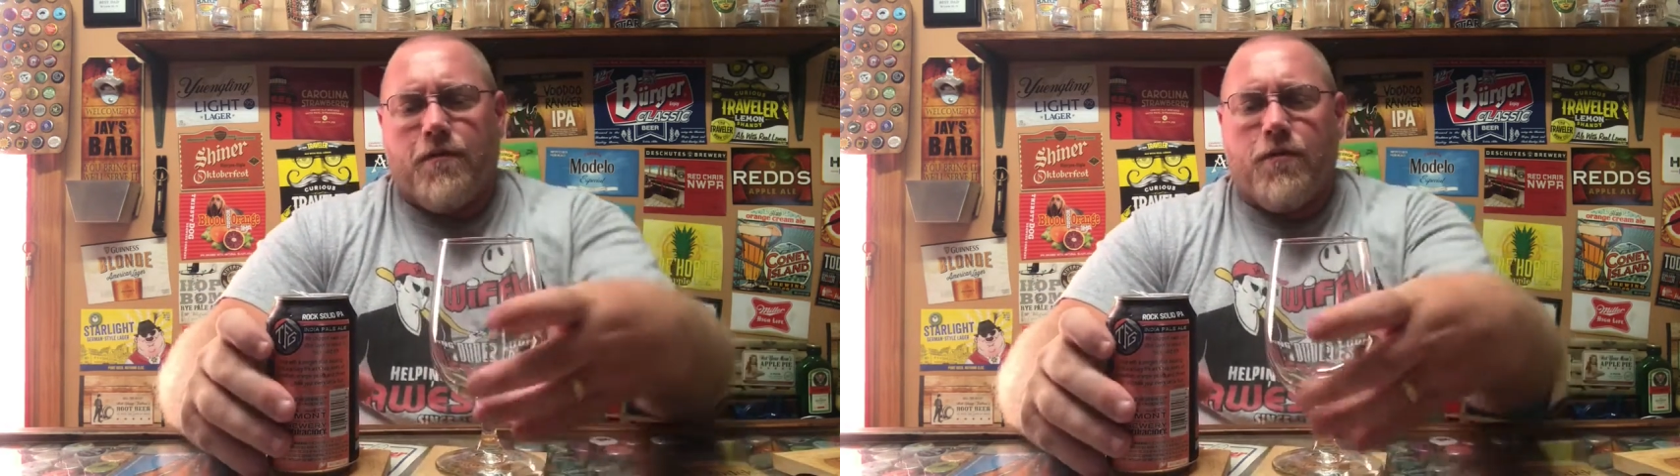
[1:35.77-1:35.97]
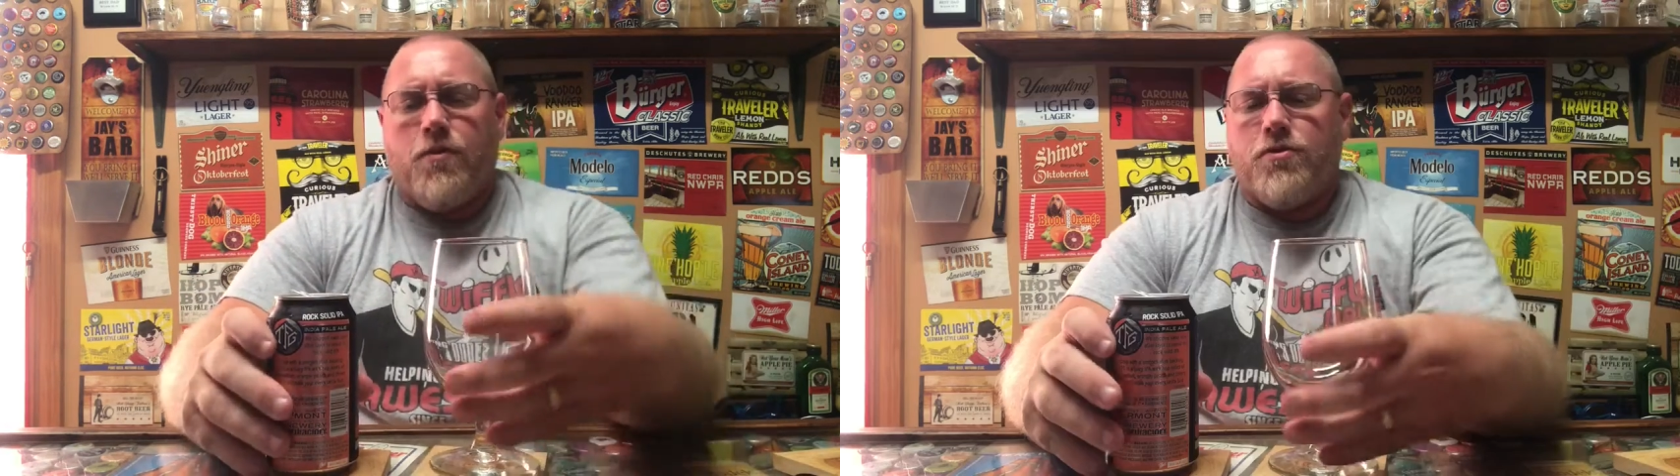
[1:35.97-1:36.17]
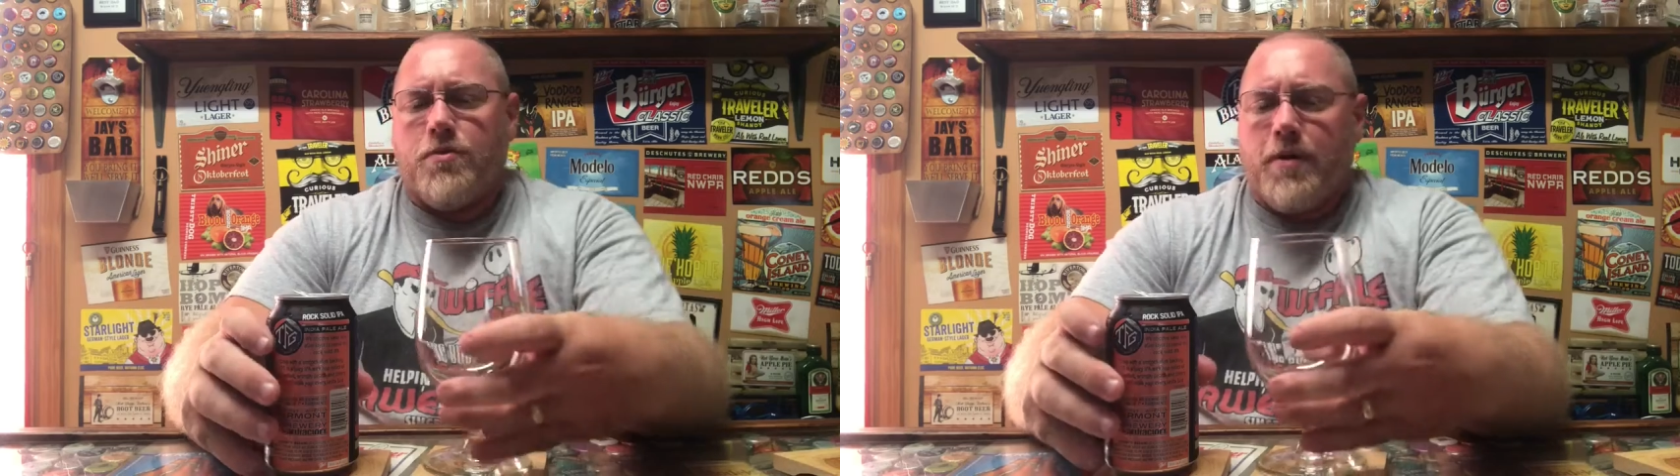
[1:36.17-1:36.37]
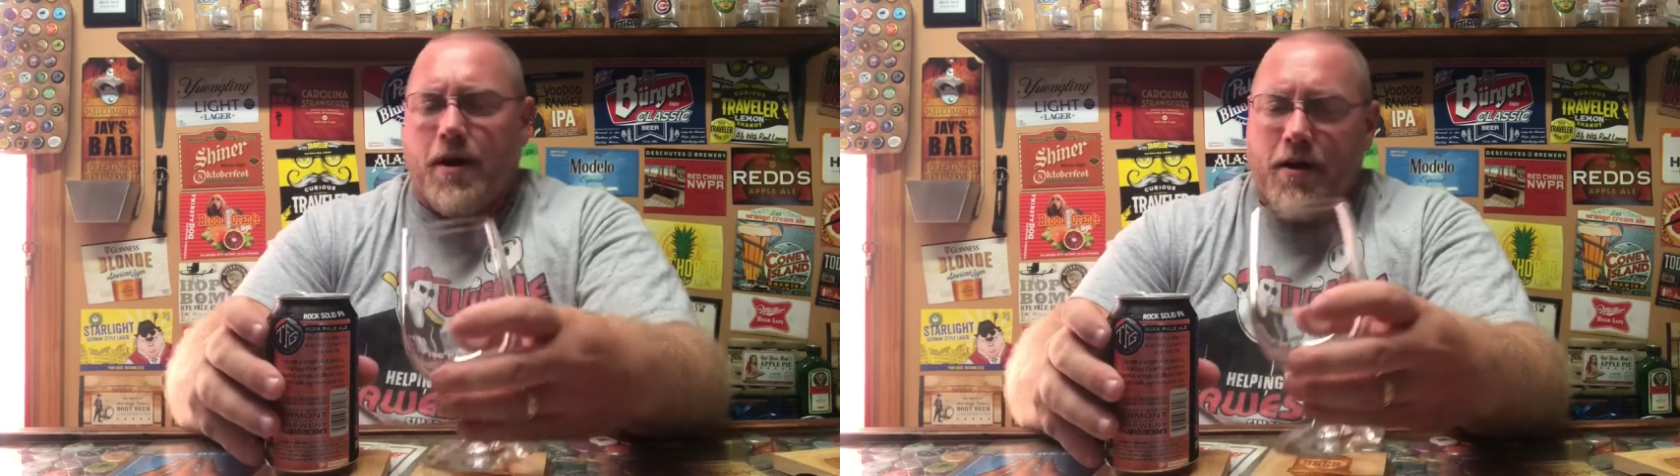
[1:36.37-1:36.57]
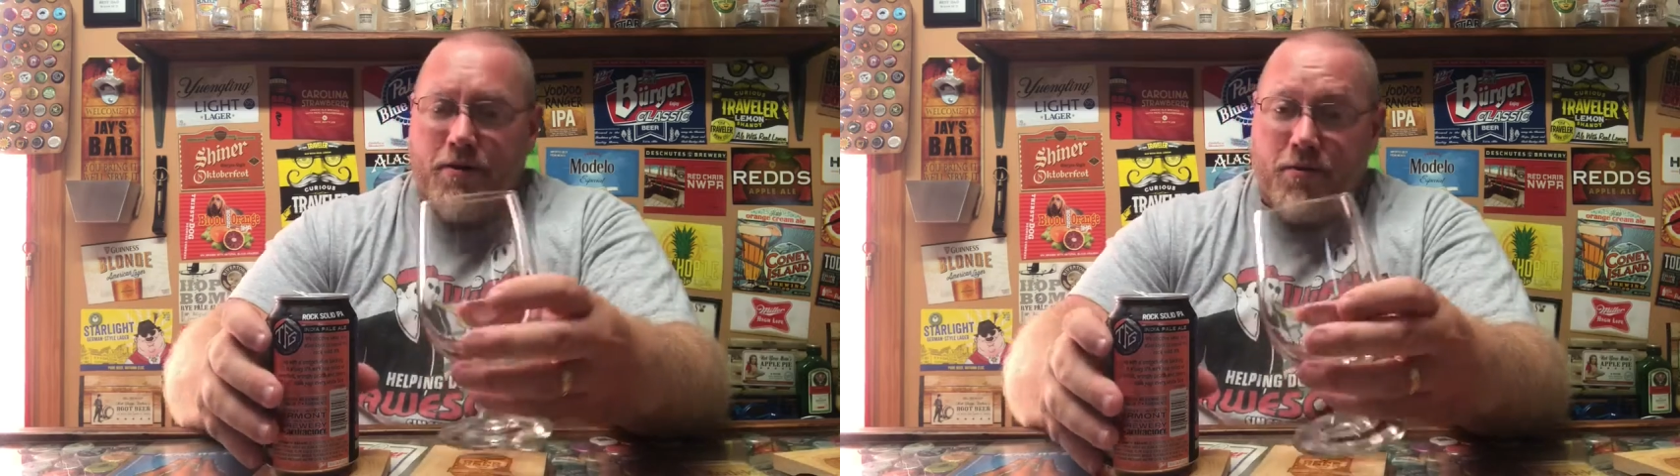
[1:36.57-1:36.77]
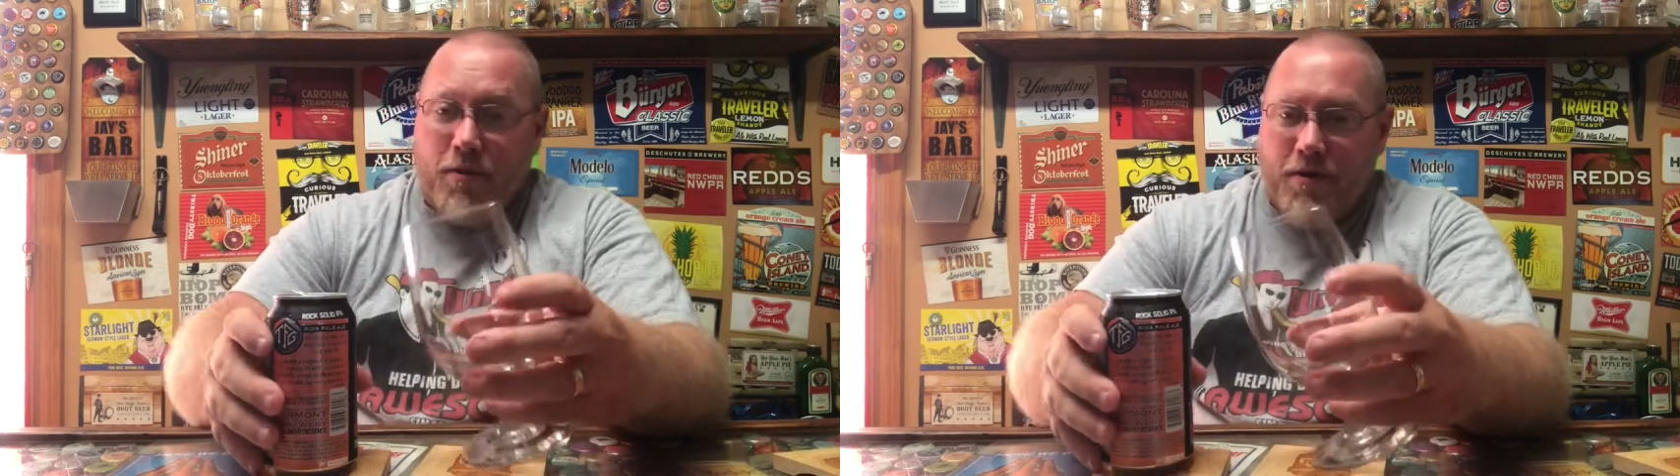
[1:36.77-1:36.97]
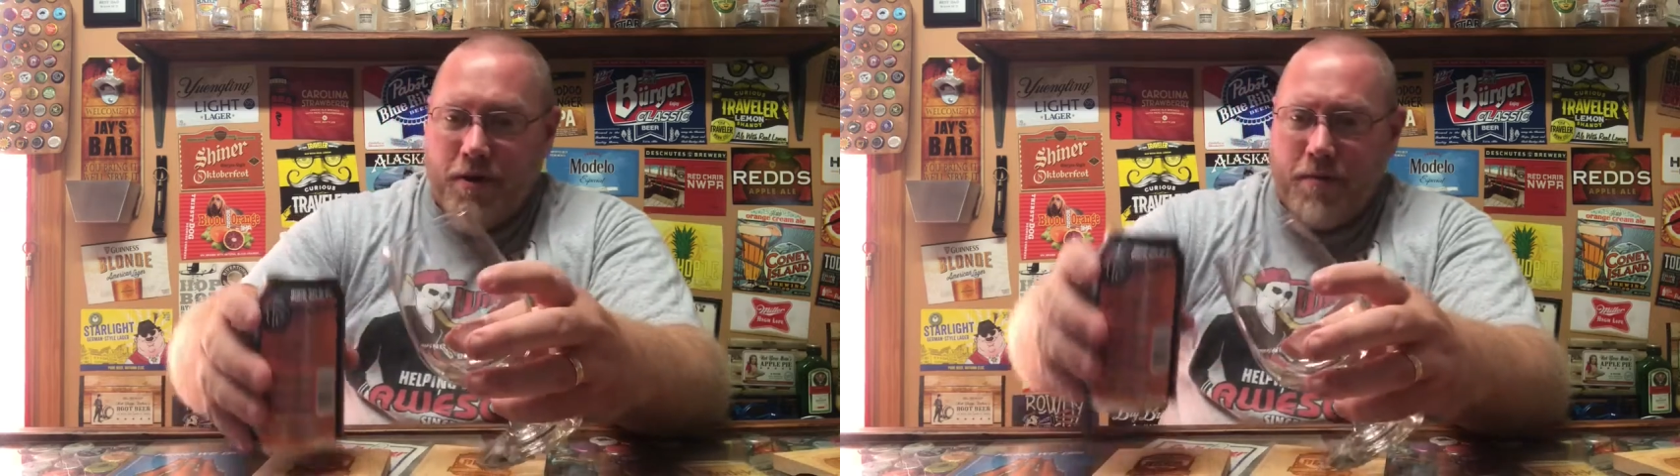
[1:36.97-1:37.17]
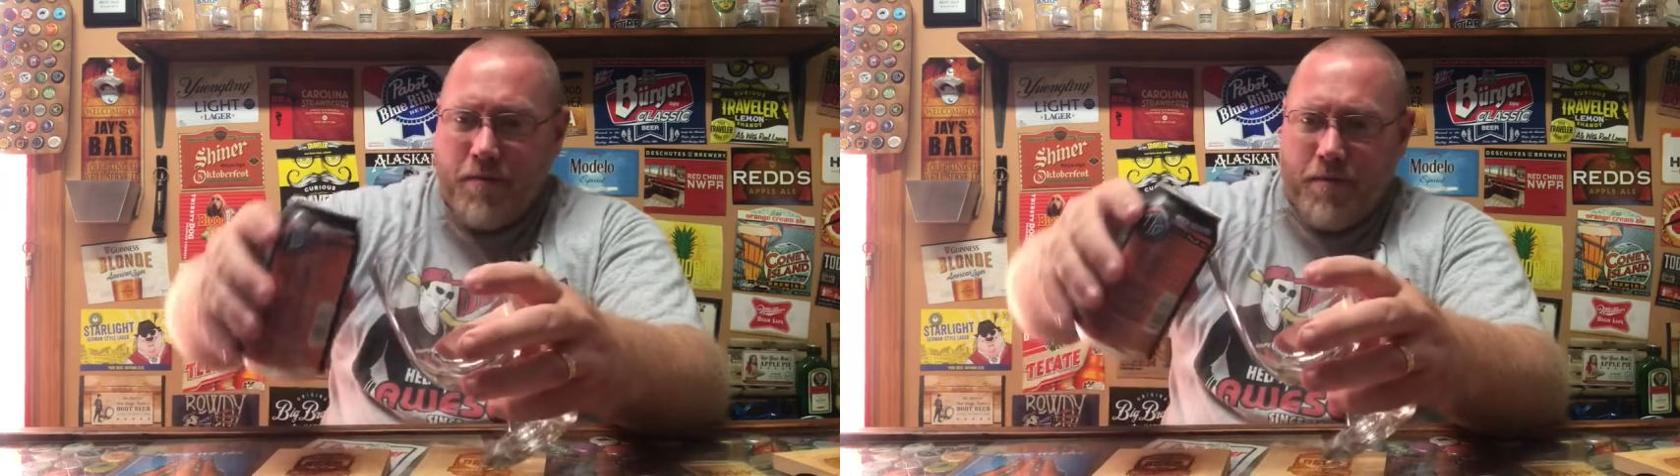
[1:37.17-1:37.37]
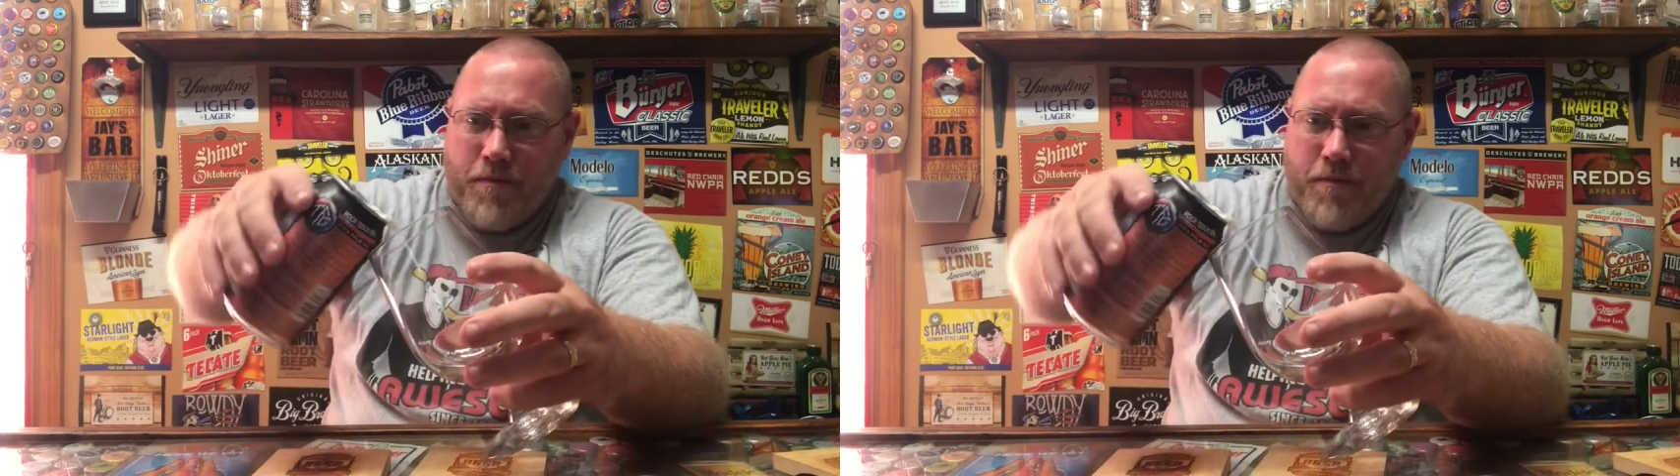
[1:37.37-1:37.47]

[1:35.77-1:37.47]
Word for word: fruits, to be honest with you.